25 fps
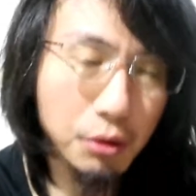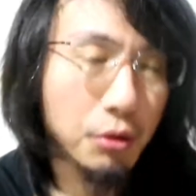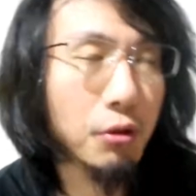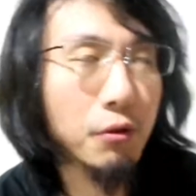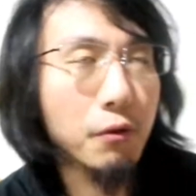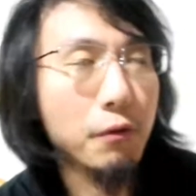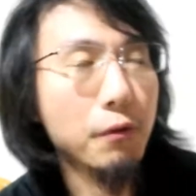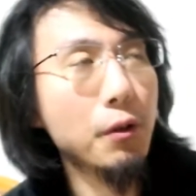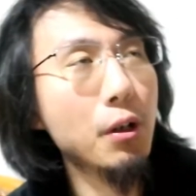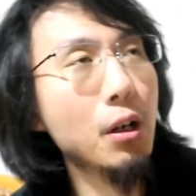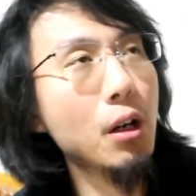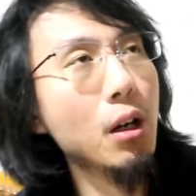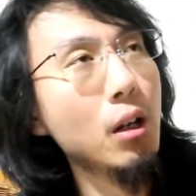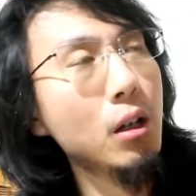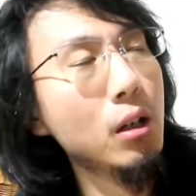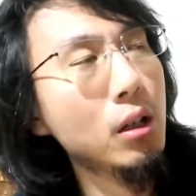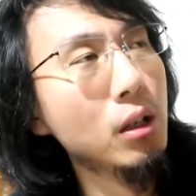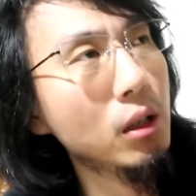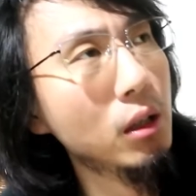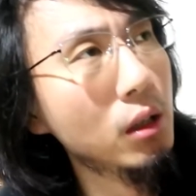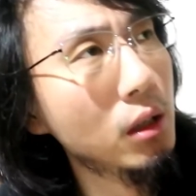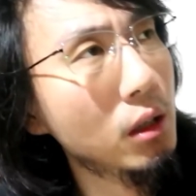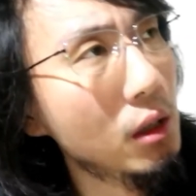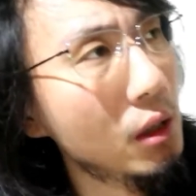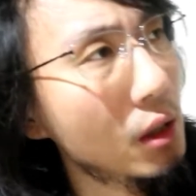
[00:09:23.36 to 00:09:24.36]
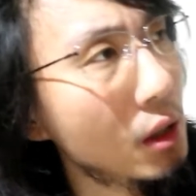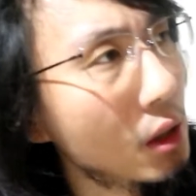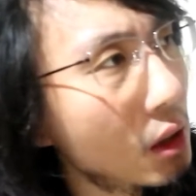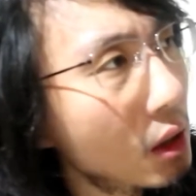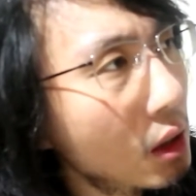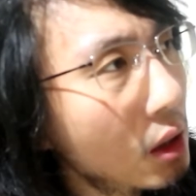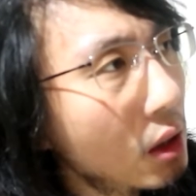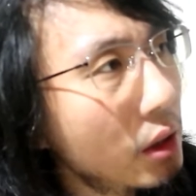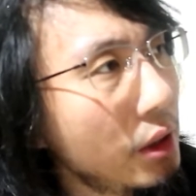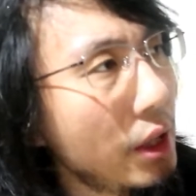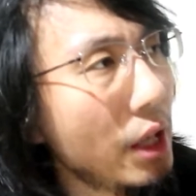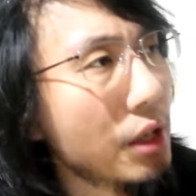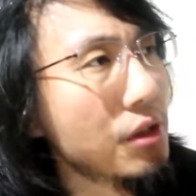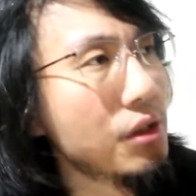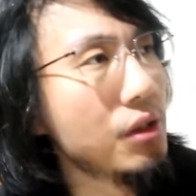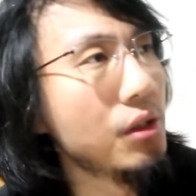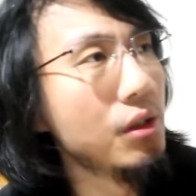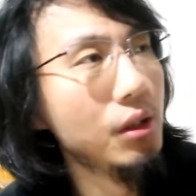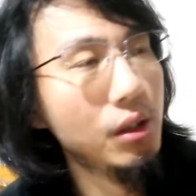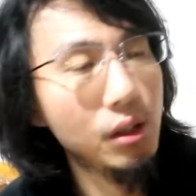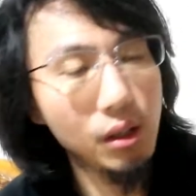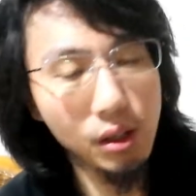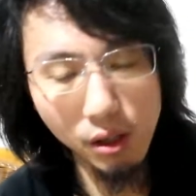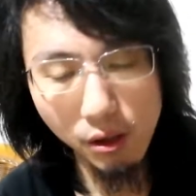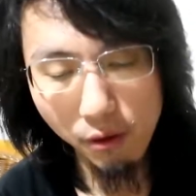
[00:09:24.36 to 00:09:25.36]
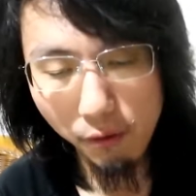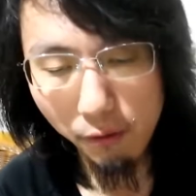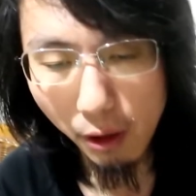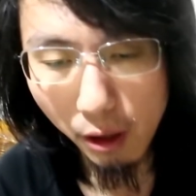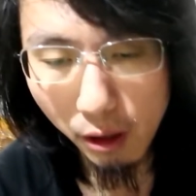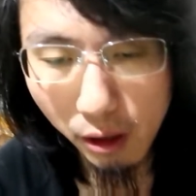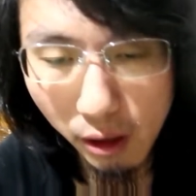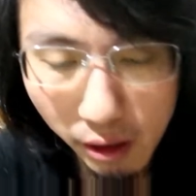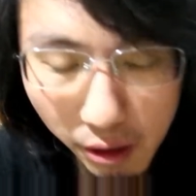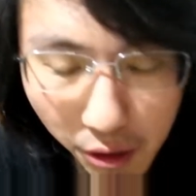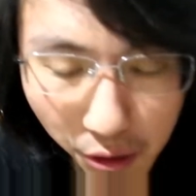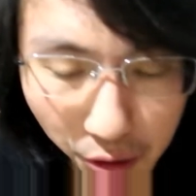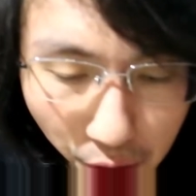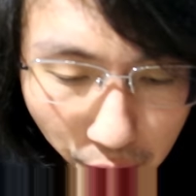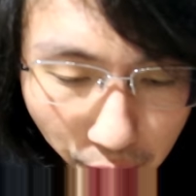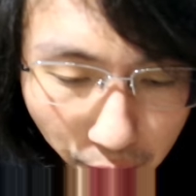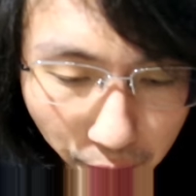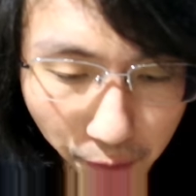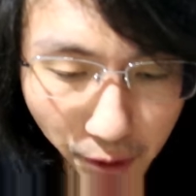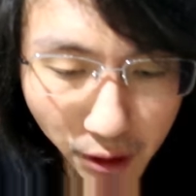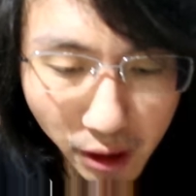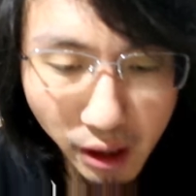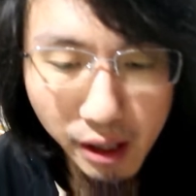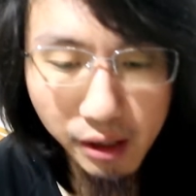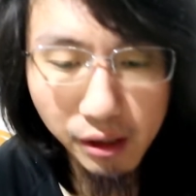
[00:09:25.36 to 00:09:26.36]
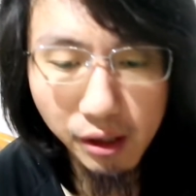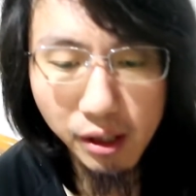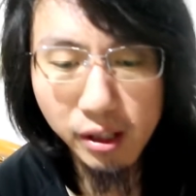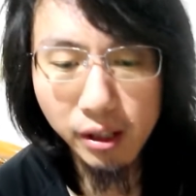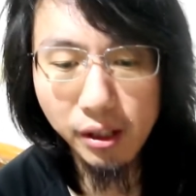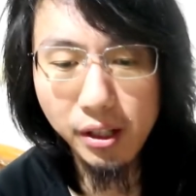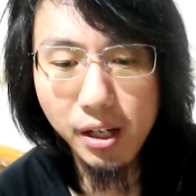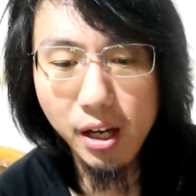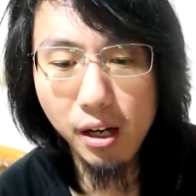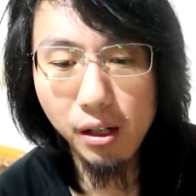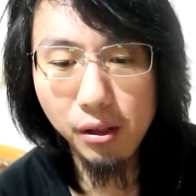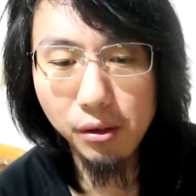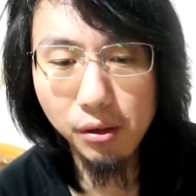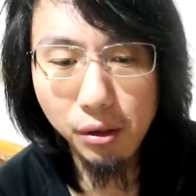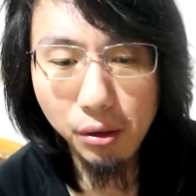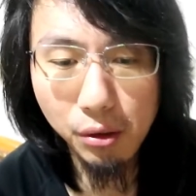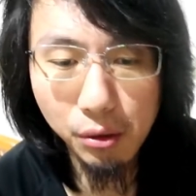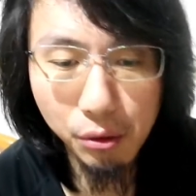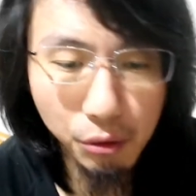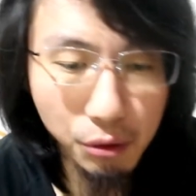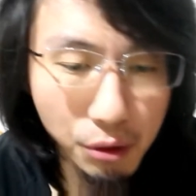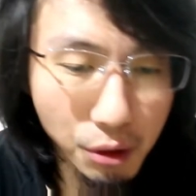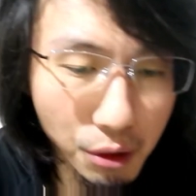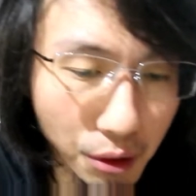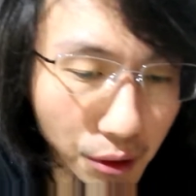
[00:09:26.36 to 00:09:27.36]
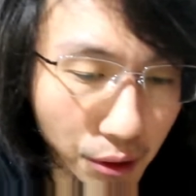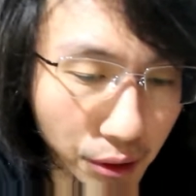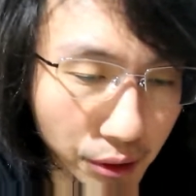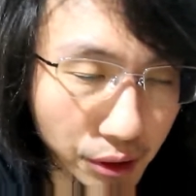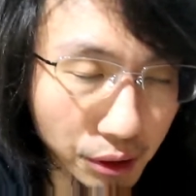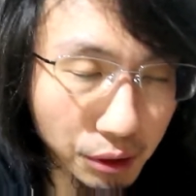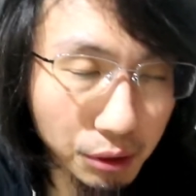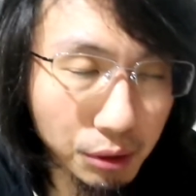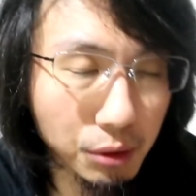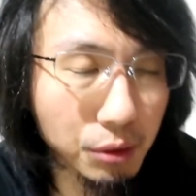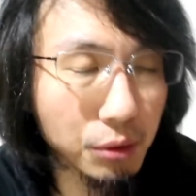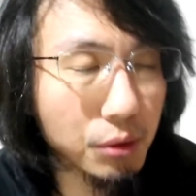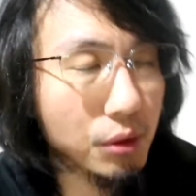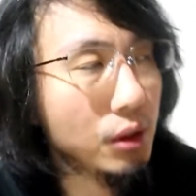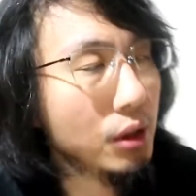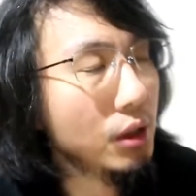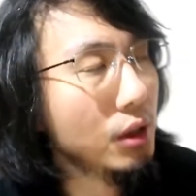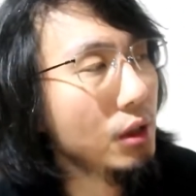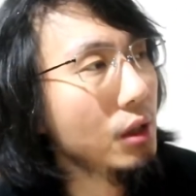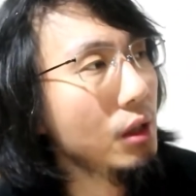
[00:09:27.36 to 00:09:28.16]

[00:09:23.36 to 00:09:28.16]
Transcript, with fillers: you know from uh, yes from you know from an account you know called you know